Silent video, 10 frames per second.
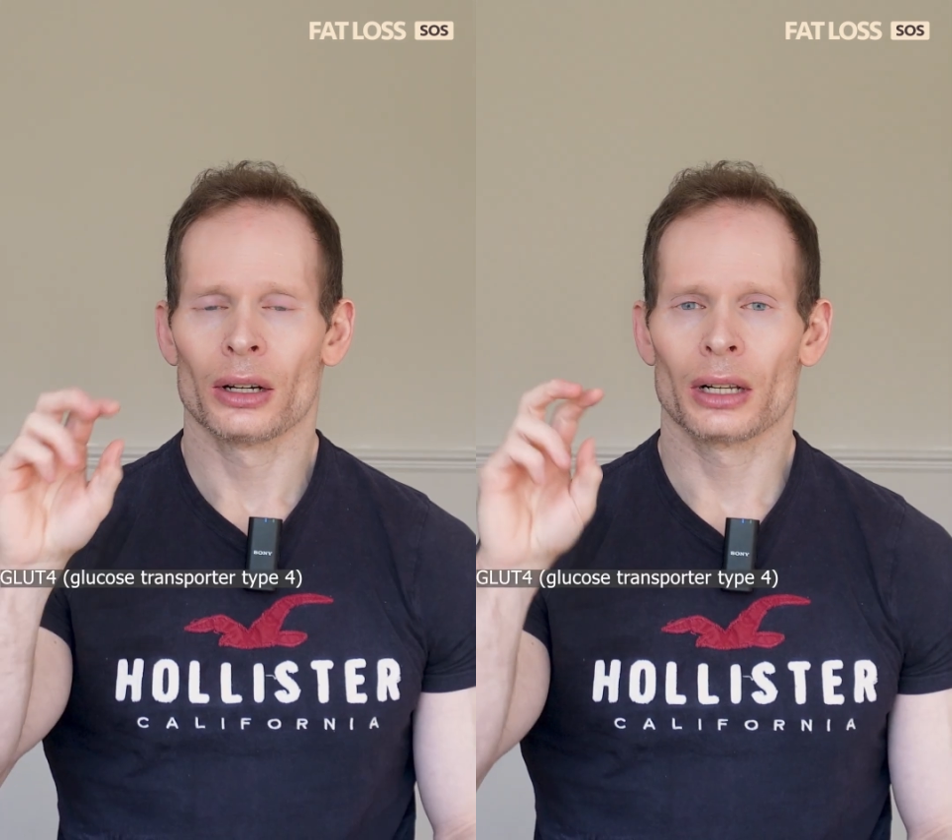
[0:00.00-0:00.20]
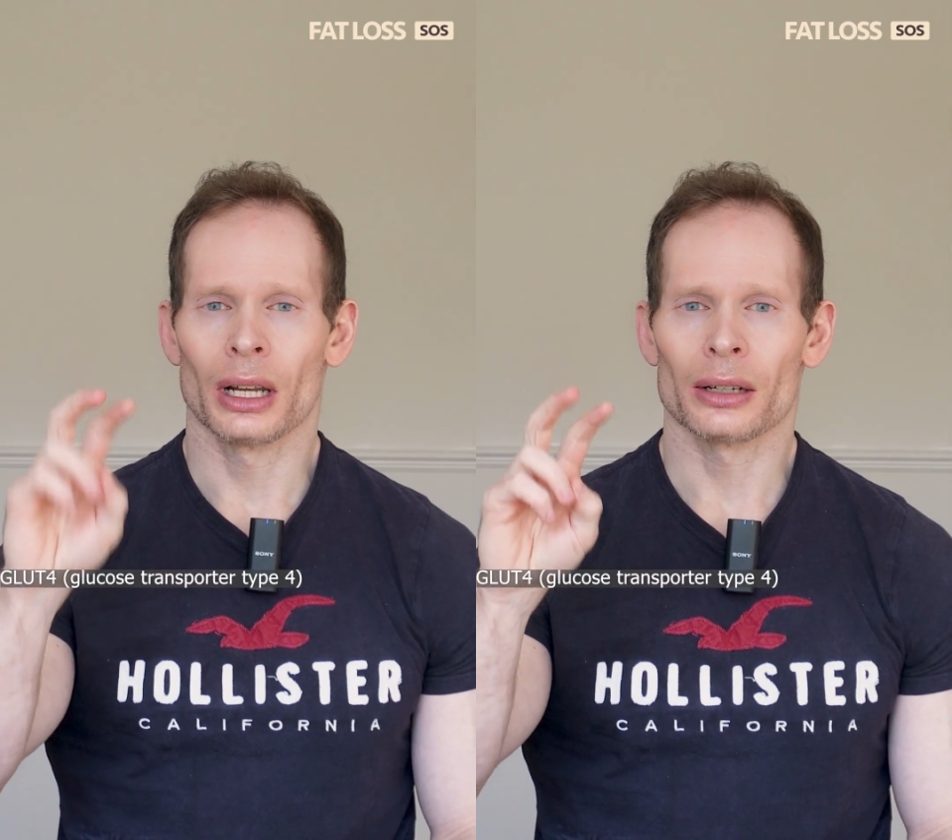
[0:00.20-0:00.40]

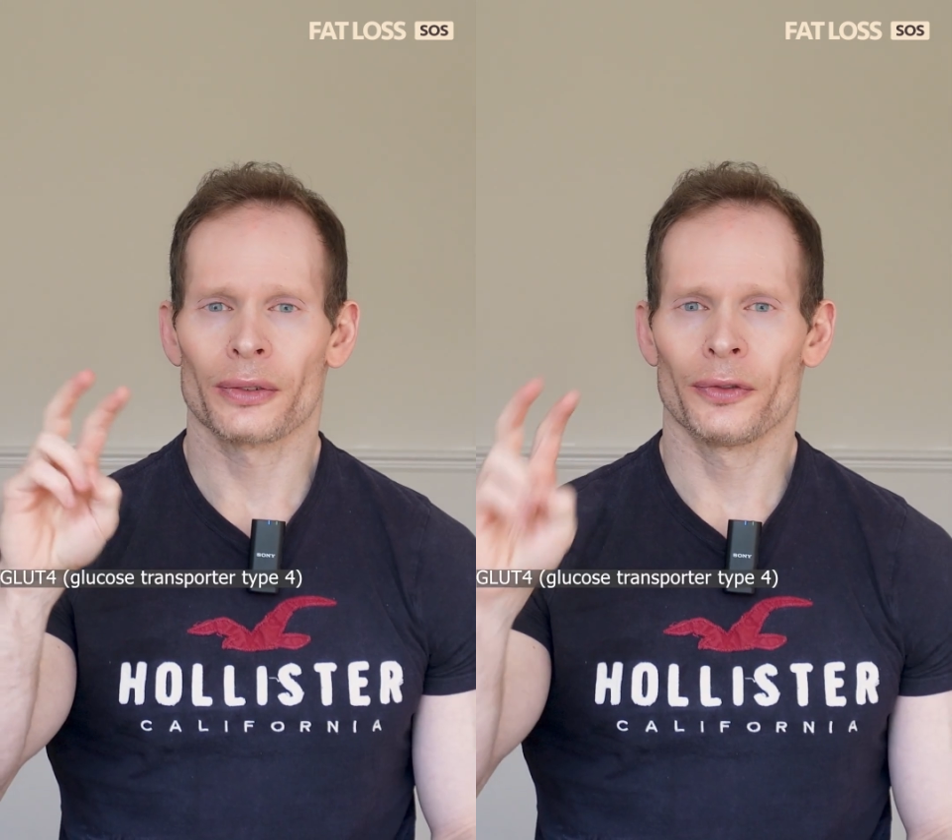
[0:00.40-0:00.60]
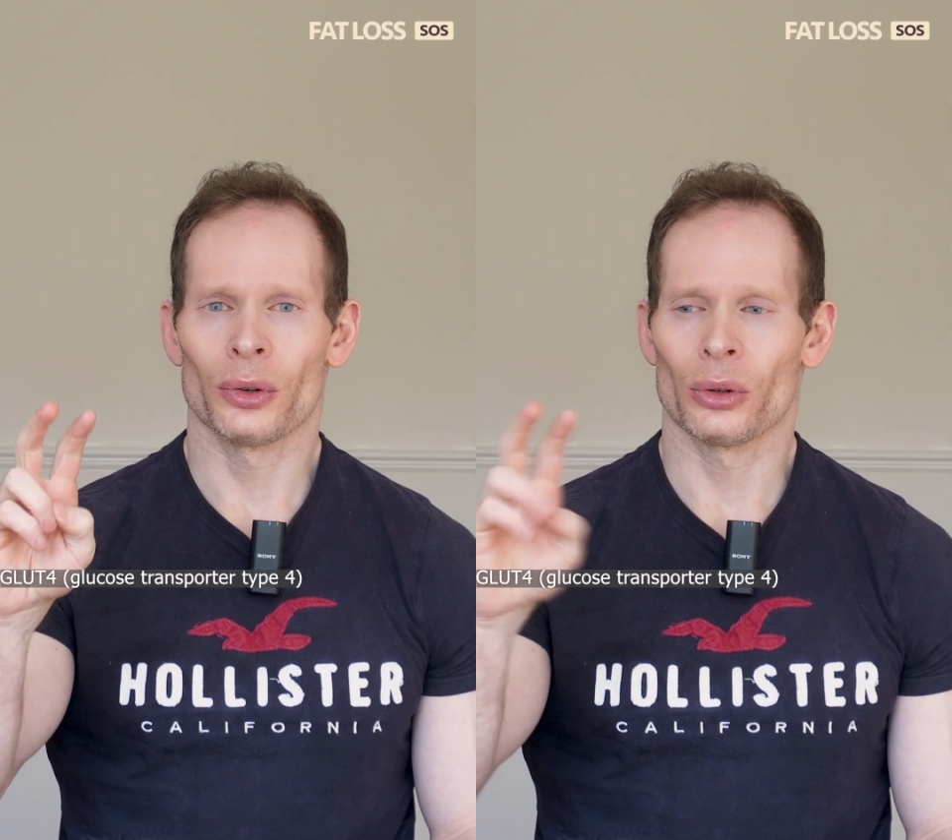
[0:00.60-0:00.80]

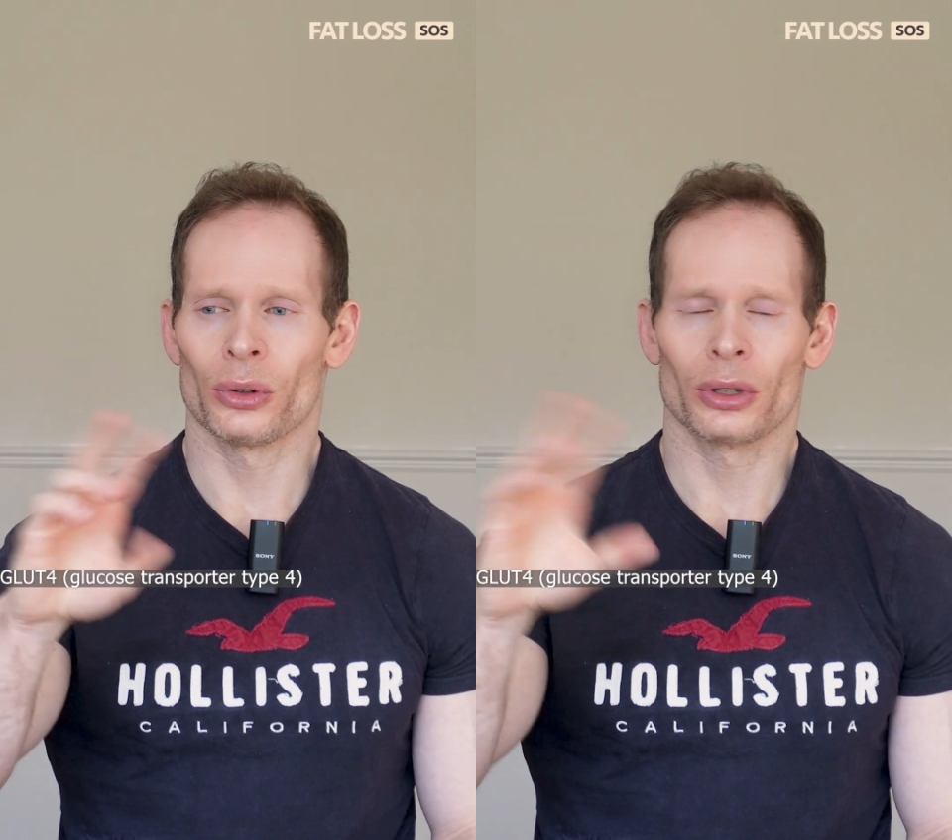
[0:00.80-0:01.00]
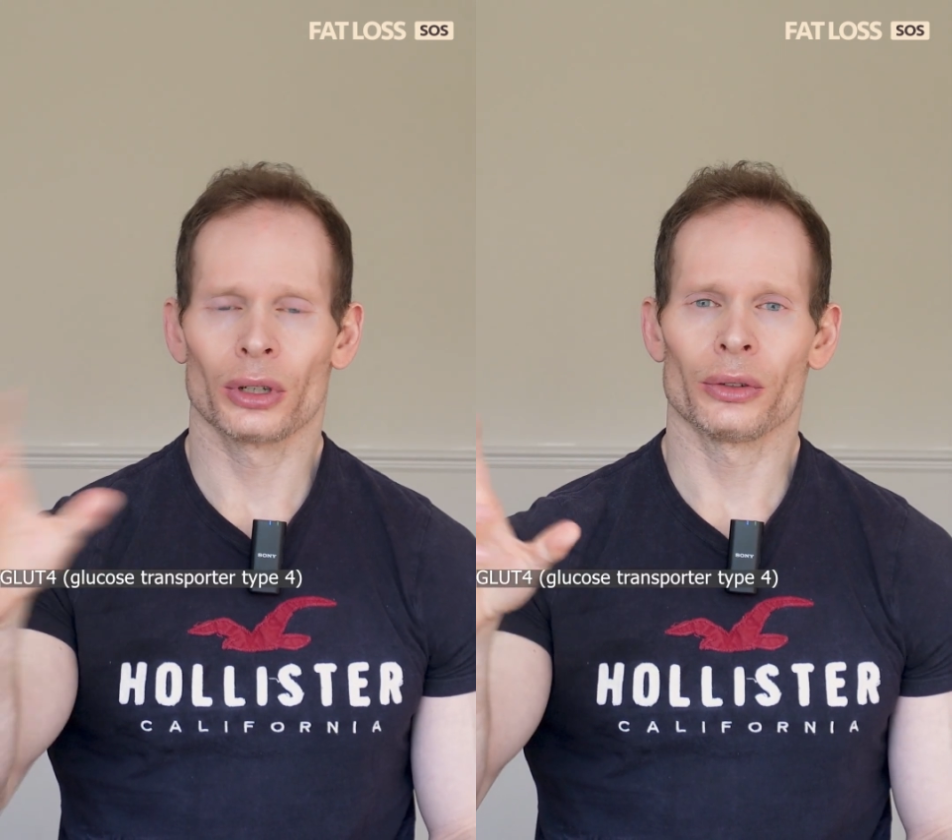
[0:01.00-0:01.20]

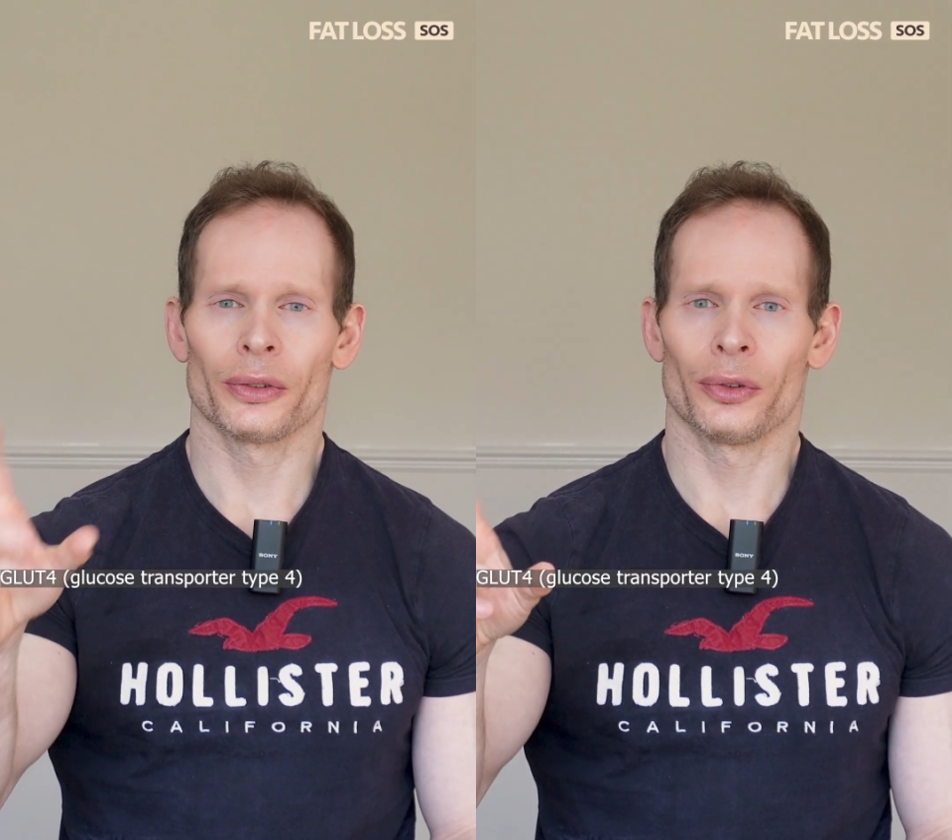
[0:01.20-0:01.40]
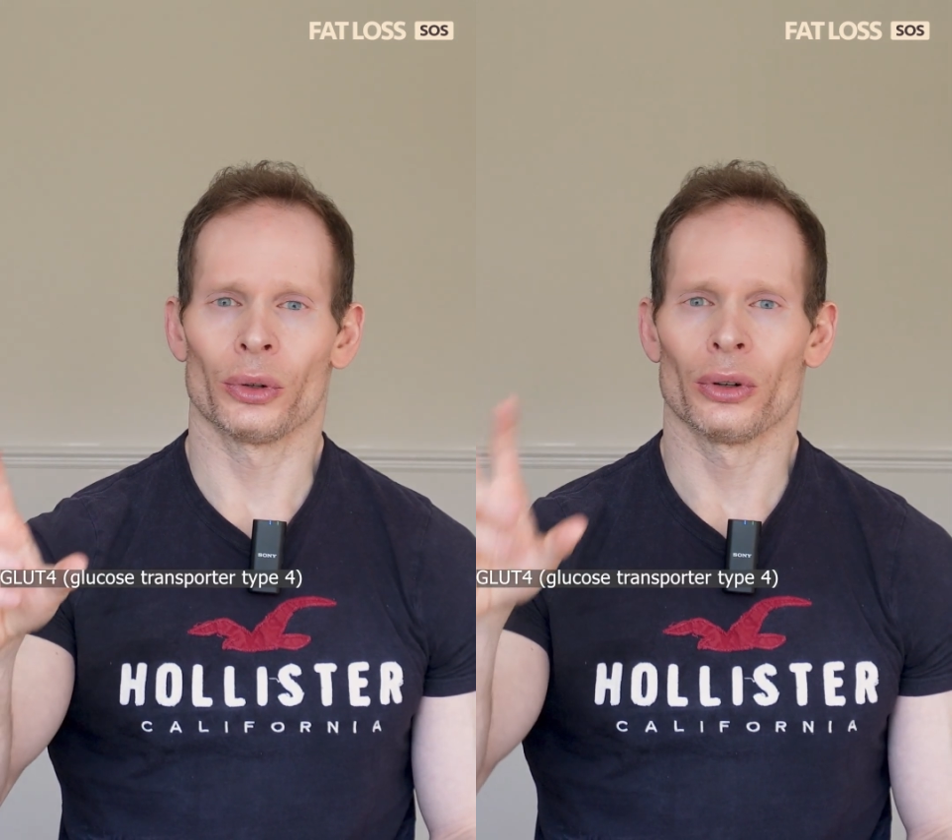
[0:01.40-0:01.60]
GLUT4,
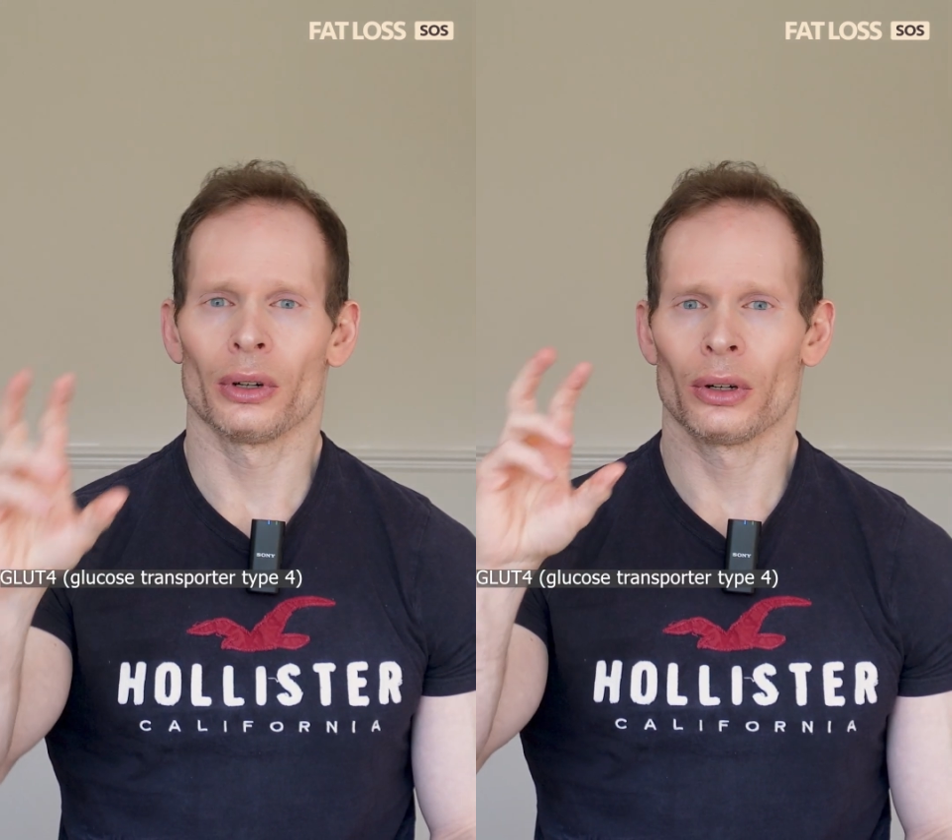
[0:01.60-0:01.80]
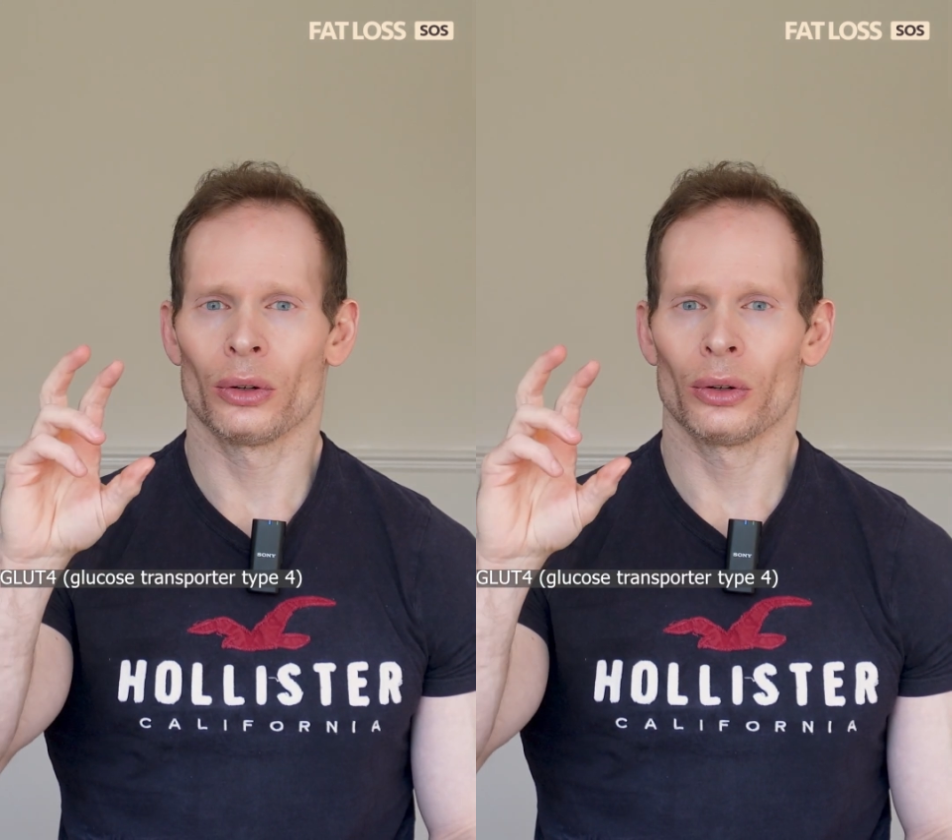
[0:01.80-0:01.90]
GLUT4